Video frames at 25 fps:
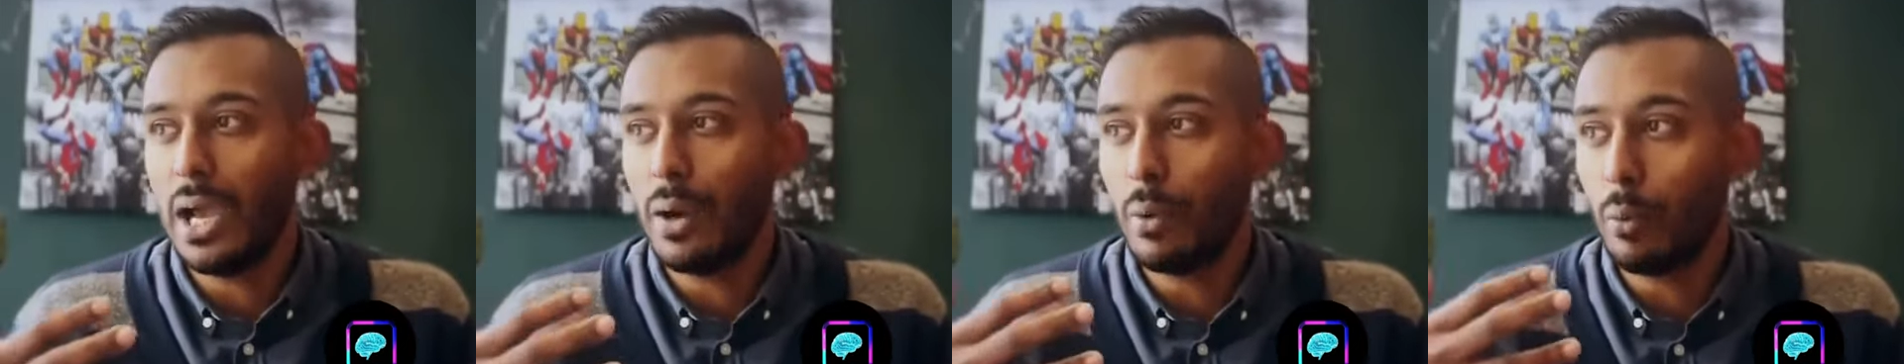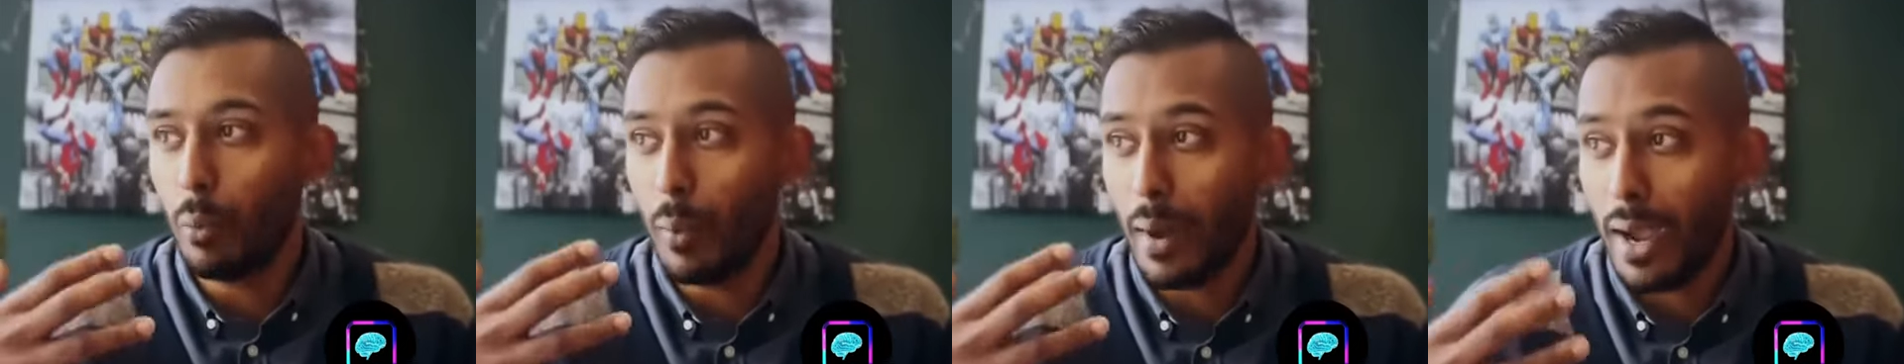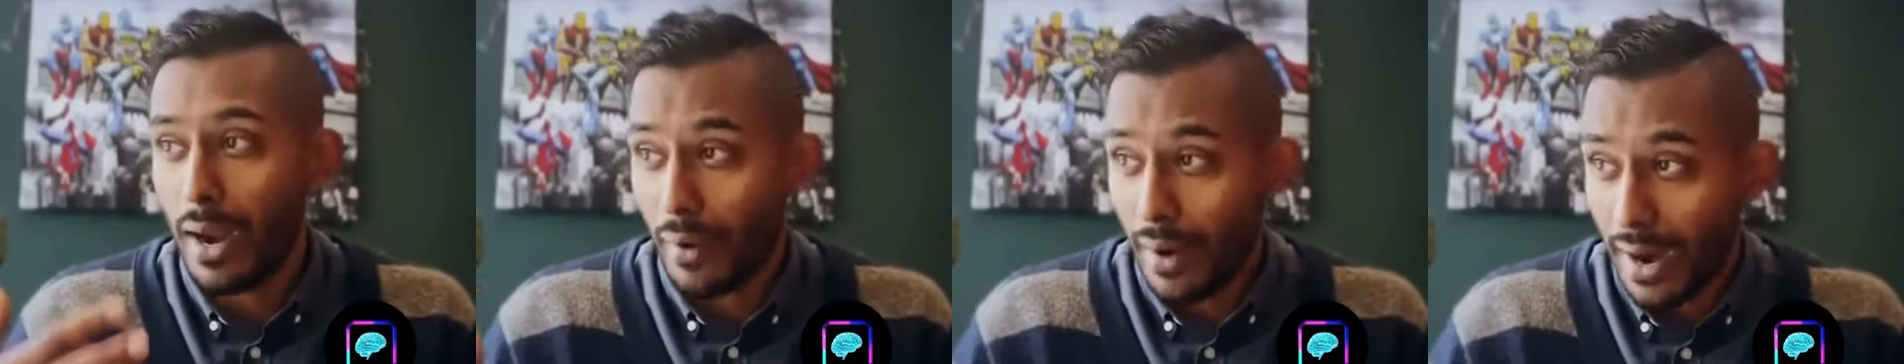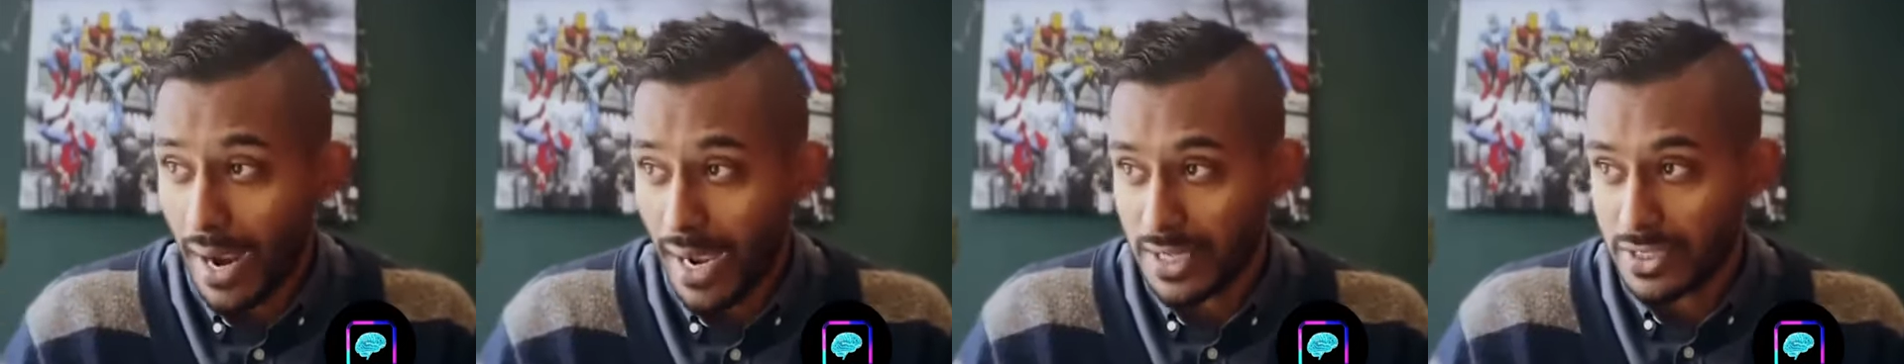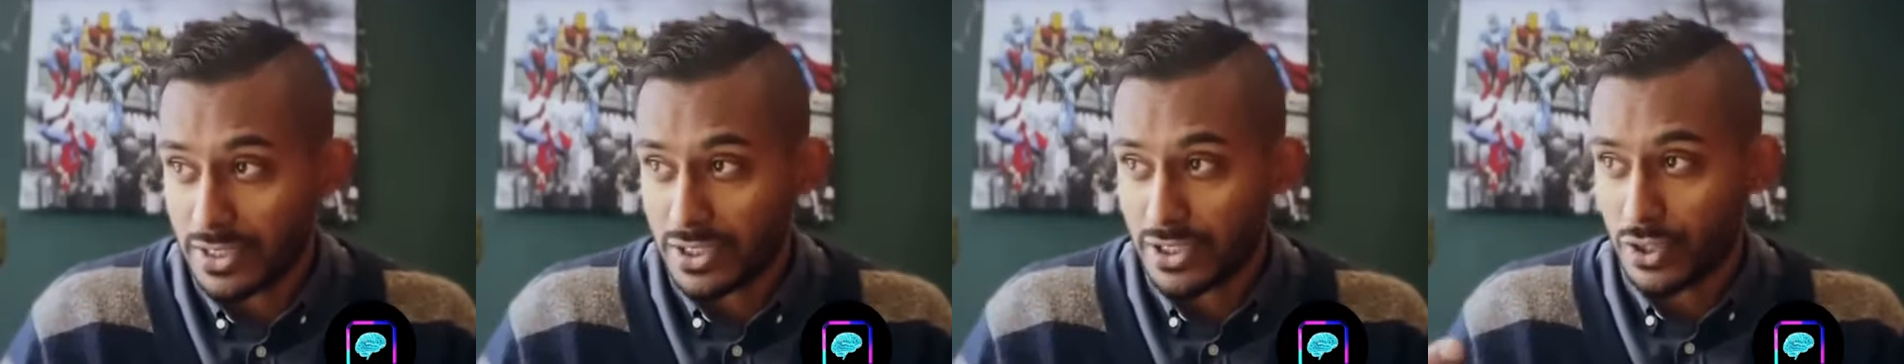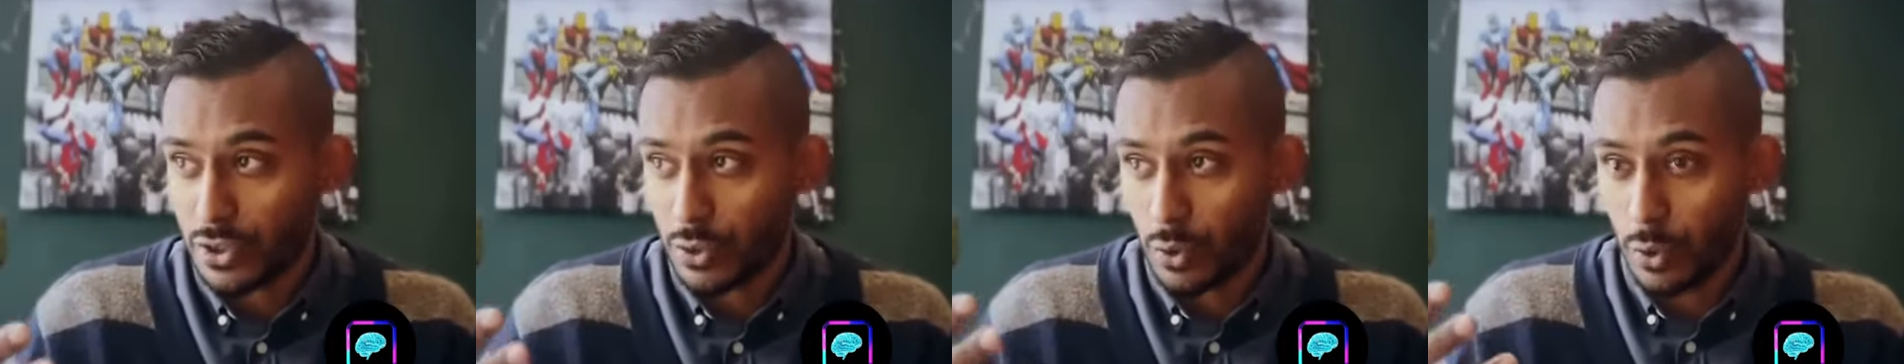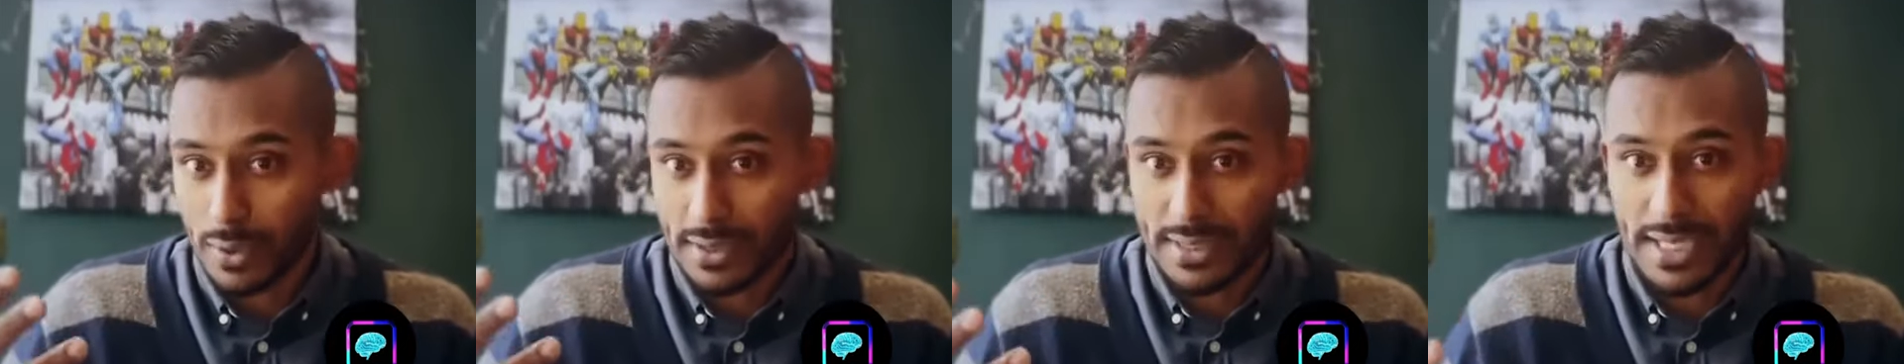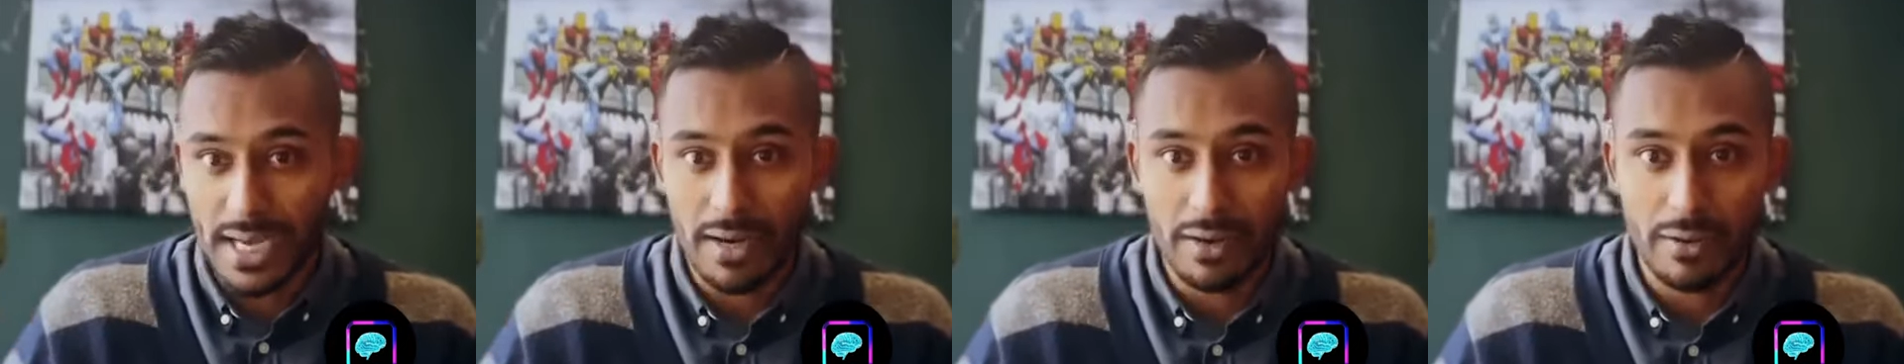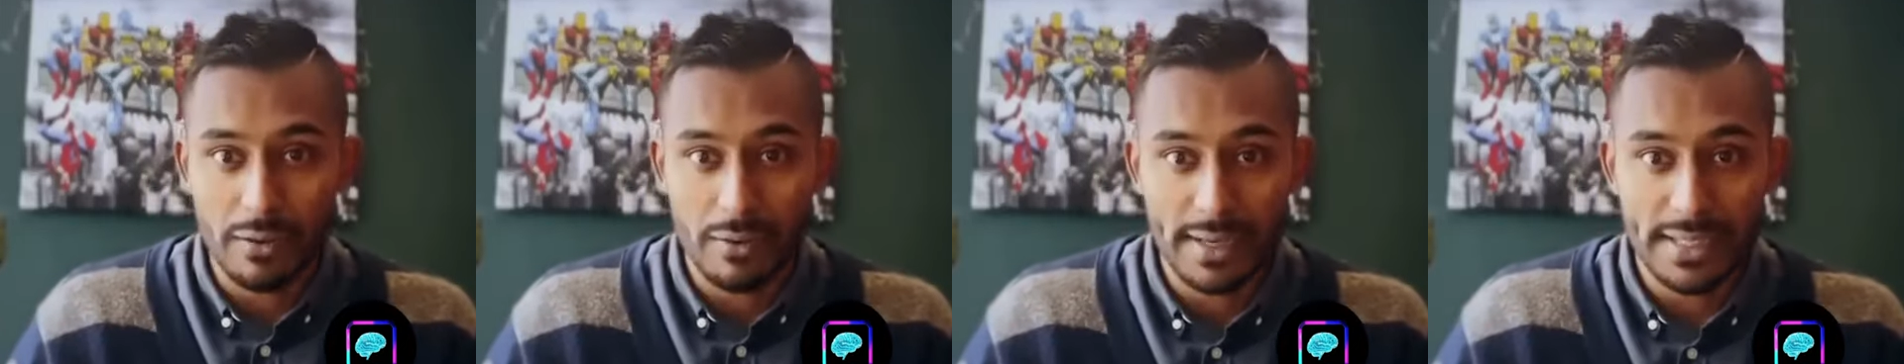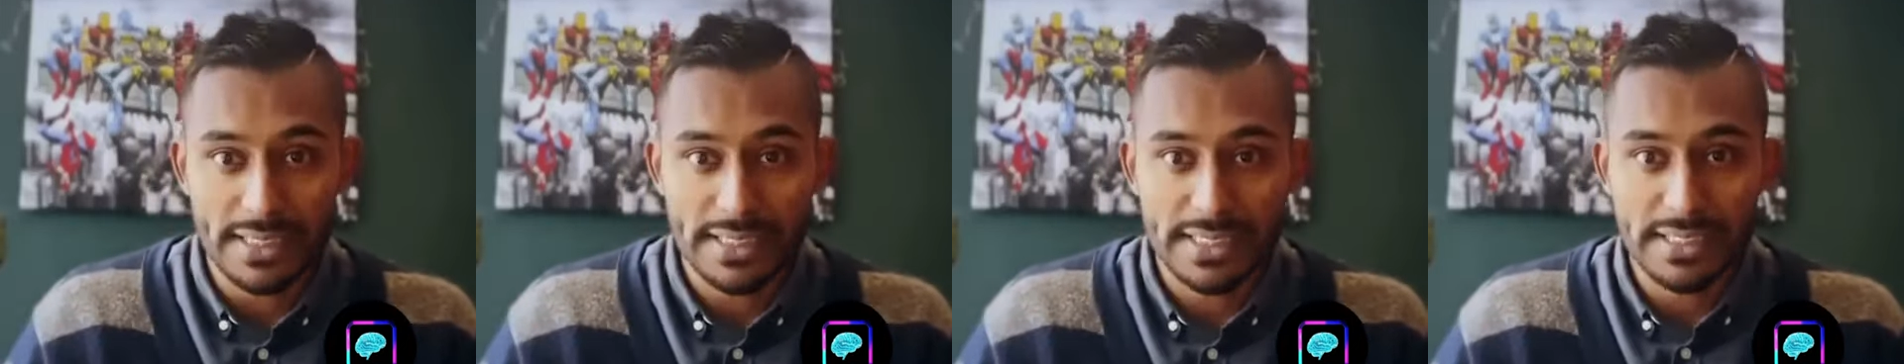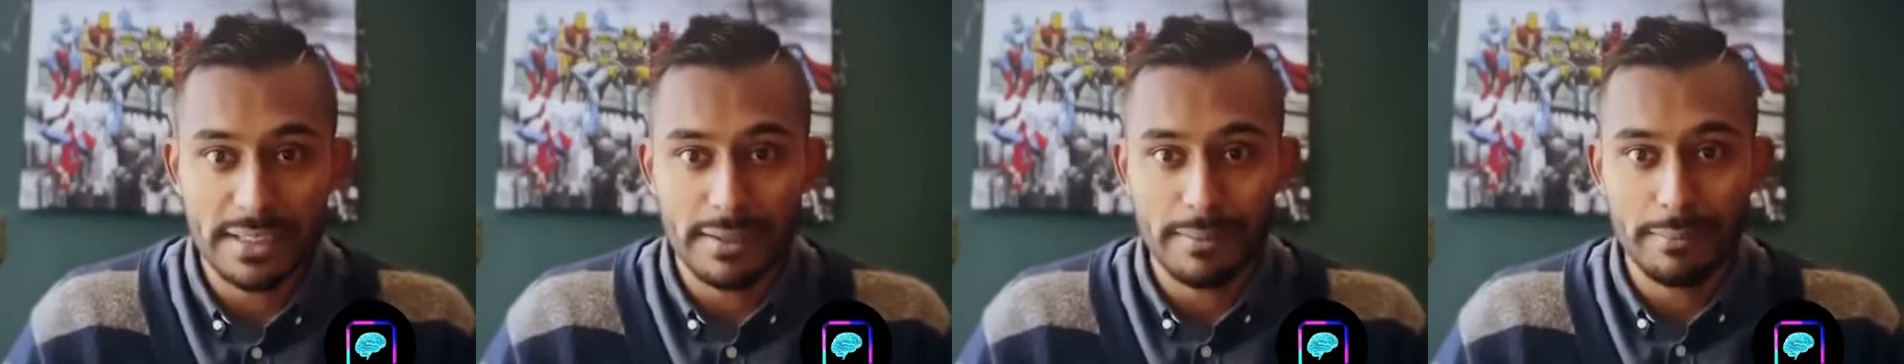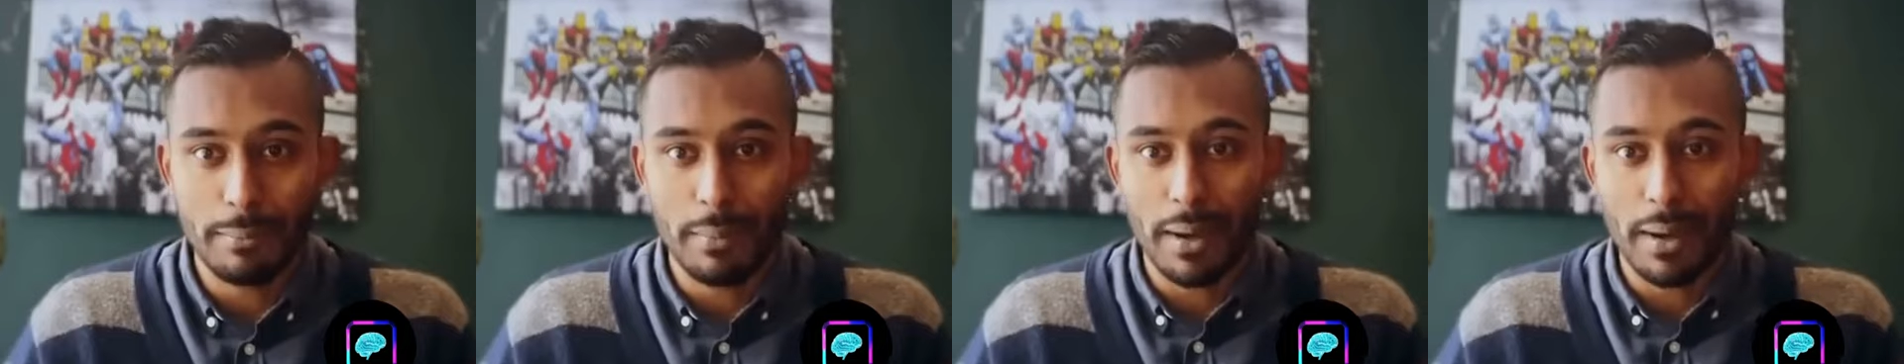Whereas your terrorist